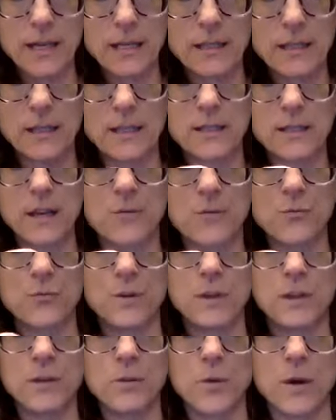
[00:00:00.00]
it, because I
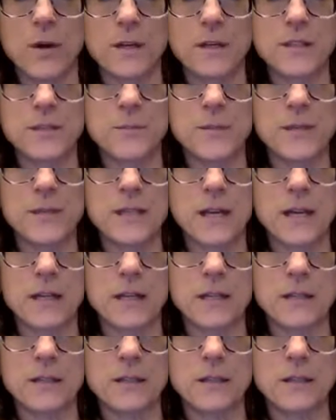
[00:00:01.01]
really want it to be
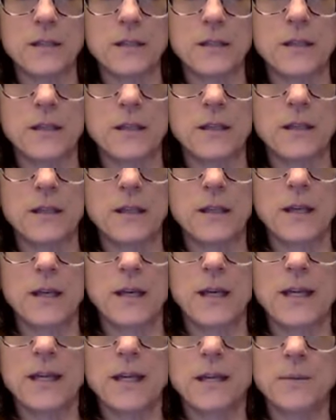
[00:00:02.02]
tight.
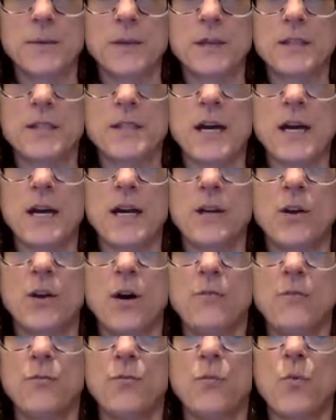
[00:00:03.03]
And then I'm going to tie it
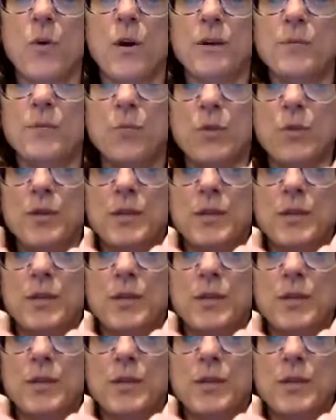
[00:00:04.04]
off one more